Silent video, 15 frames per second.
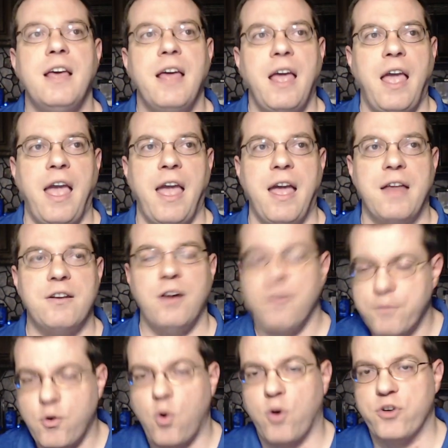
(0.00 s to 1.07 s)
And,
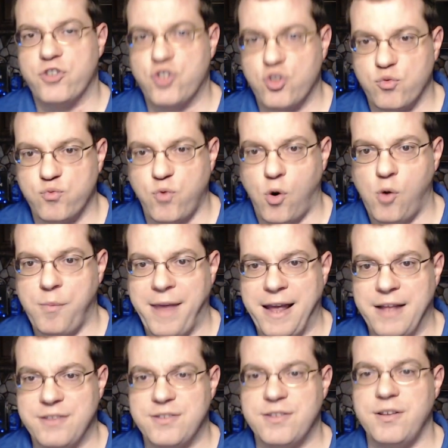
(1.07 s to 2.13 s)
of course, the
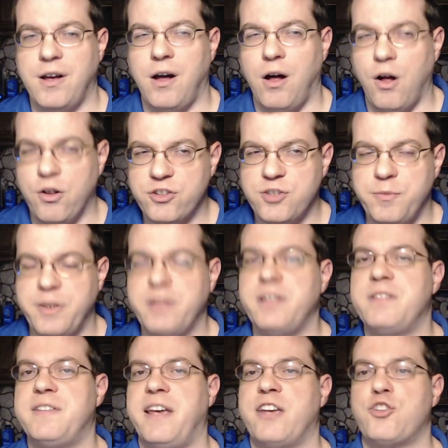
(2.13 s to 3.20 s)
romance ultimately
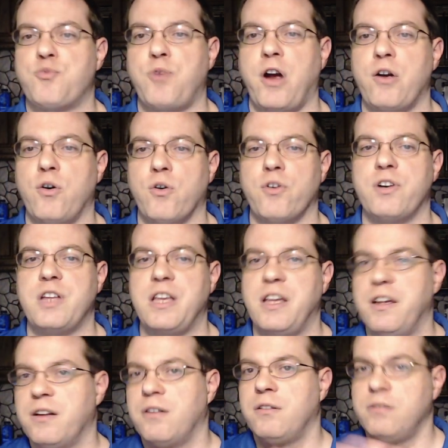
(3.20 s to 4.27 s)
takes priority
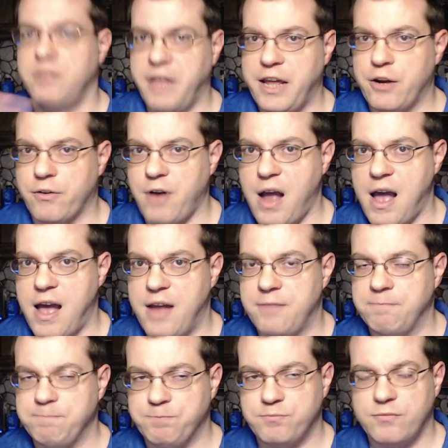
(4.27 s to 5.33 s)
later
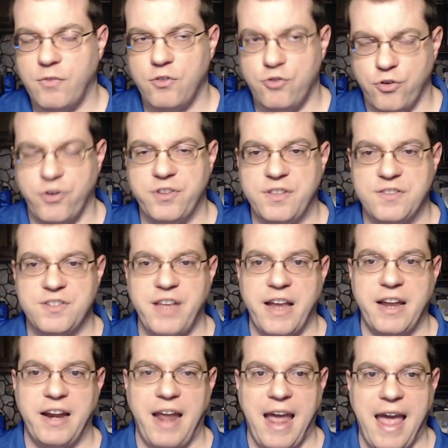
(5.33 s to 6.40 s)
on during the
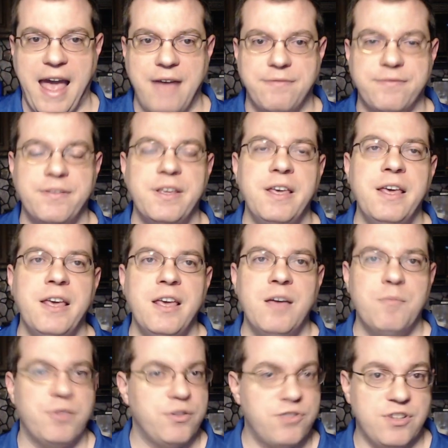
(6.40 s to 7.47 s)
second half.
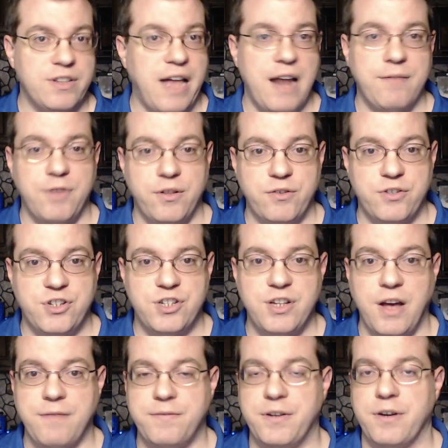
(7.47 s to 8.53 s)
But there's a lot of other
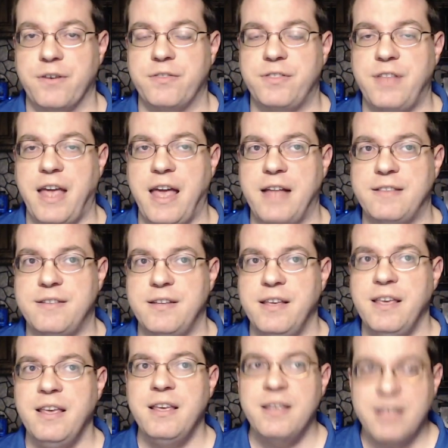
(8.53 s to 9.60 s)
stuff here that
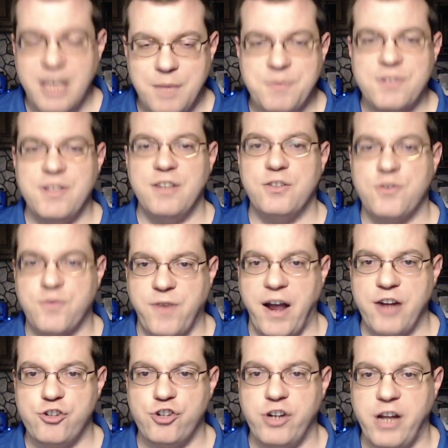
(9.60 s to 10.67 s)
keeps things
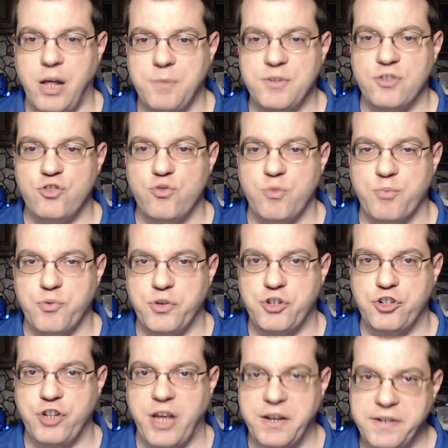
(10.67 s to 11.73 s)
fresh and helps us to
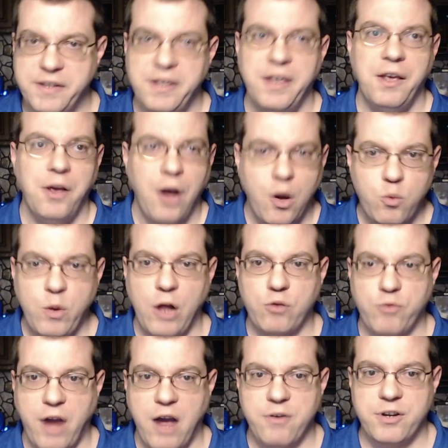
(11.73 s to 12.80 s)
appreciate a
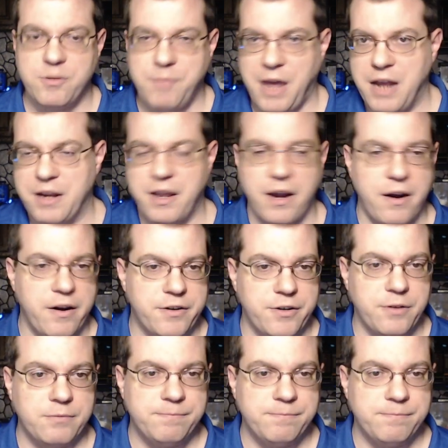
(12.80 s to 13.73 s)
well-rounded main character.